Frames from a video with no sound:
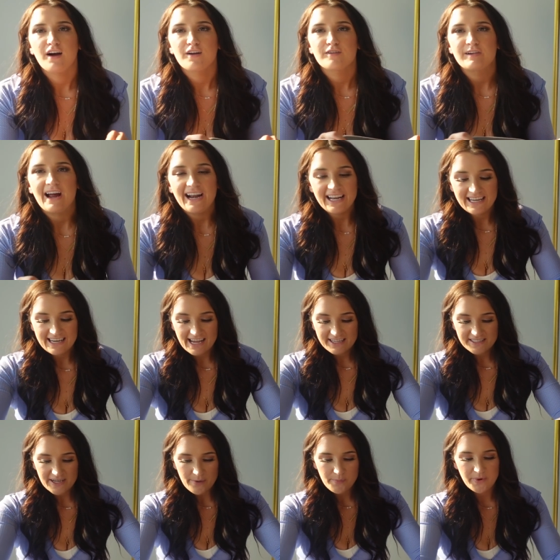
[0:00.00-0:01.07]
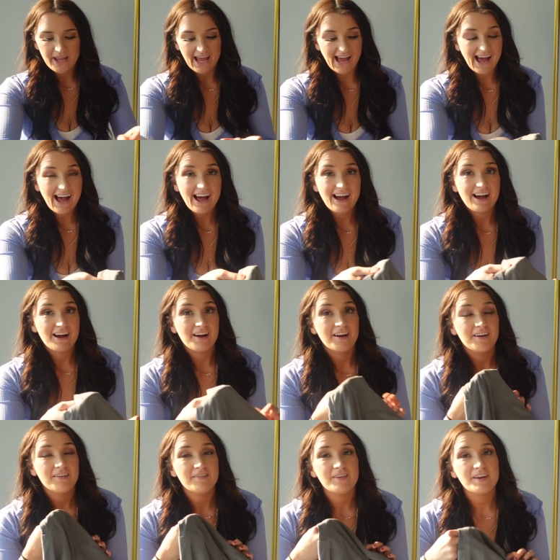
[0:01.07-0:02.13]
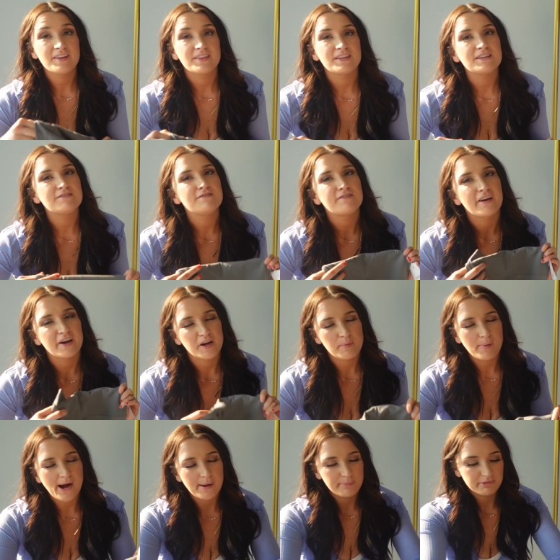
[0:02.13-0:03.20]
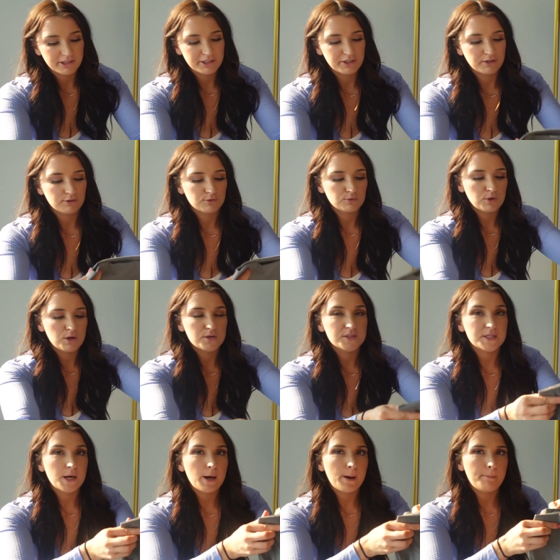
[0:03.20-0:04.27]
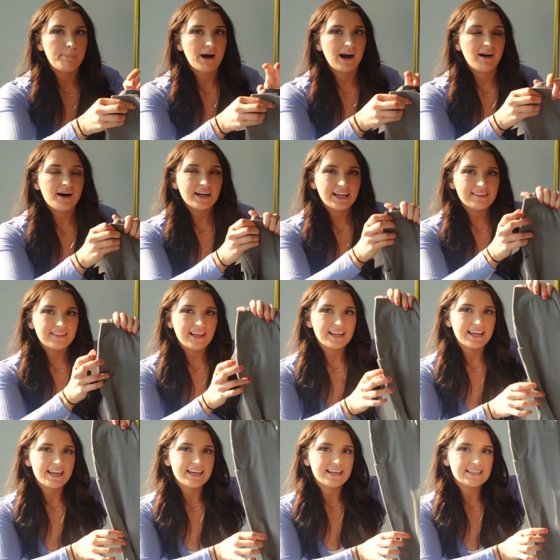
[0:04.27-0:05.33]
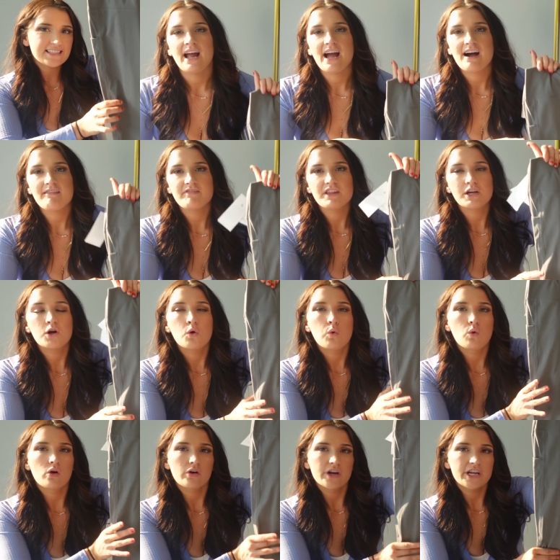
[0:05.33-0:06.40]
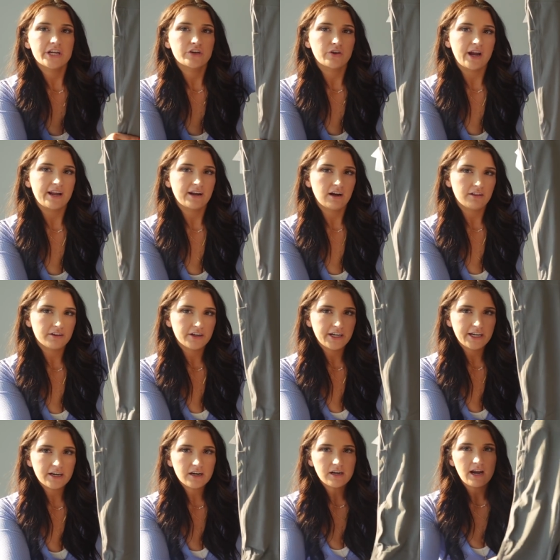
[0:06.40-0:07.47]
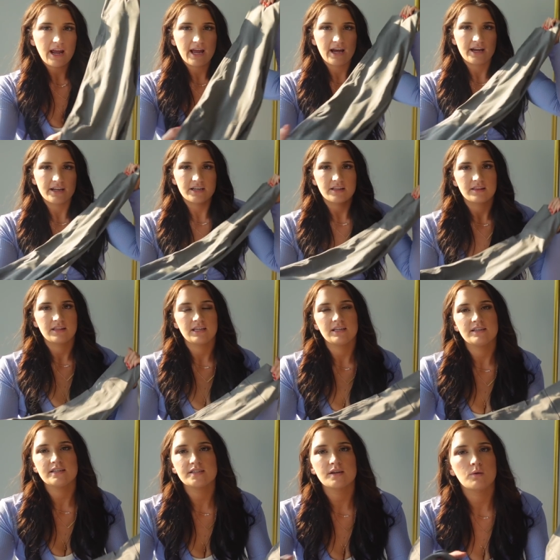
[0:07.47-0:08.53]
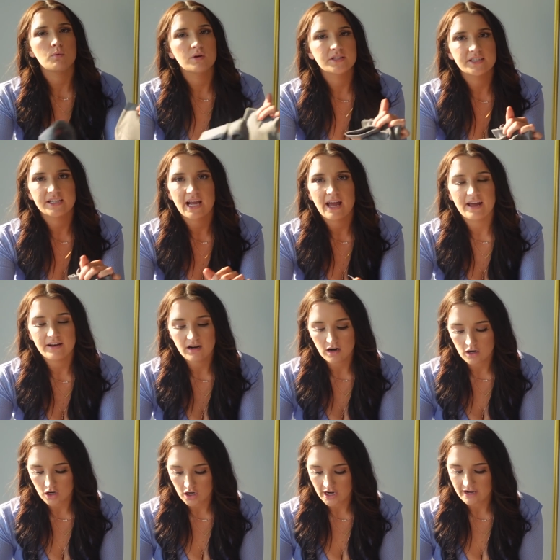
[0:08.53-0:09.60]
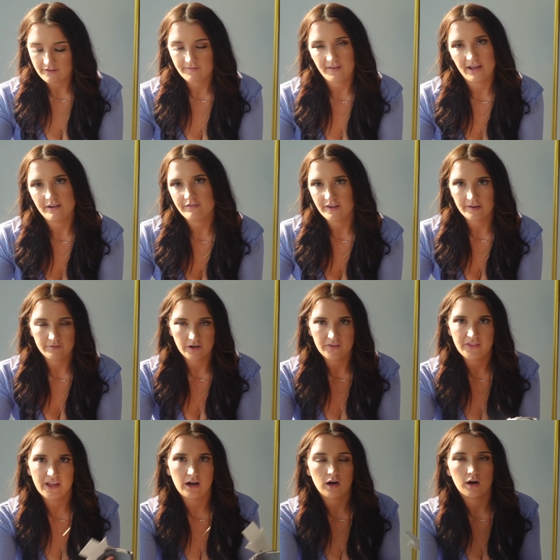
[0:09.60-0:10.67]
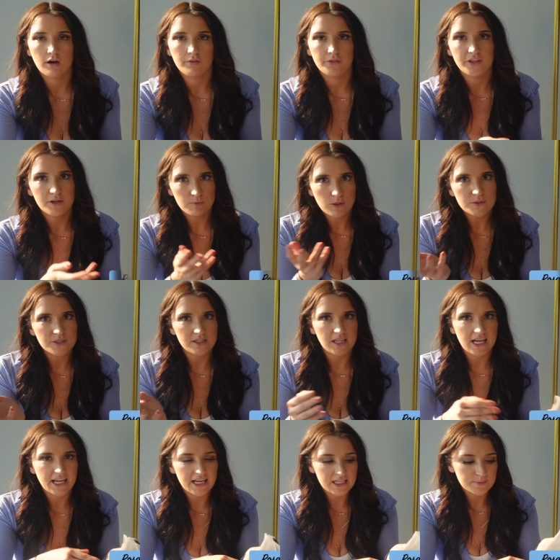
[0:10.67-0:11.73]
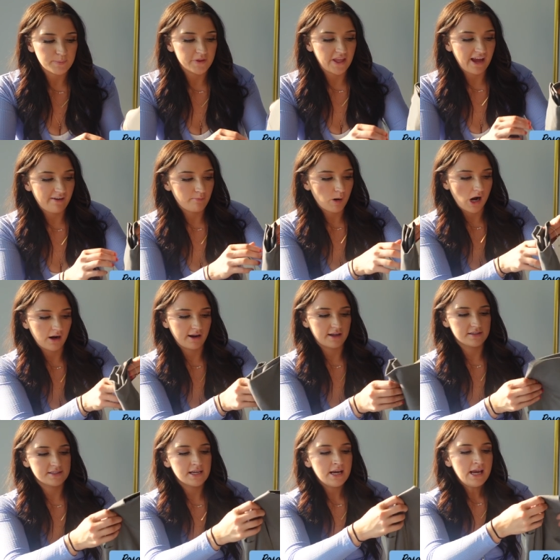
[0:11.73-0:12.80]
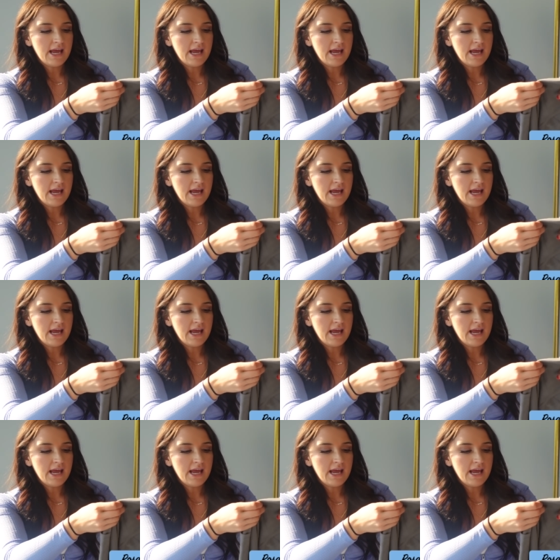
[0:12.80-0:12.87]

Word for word: Alrighty, next up we have the very popular Rosa Pocket Leggings. I have the Quarry gray color here, and these once again are a fan favorite. They are the Rosa leggings, but they have pockets.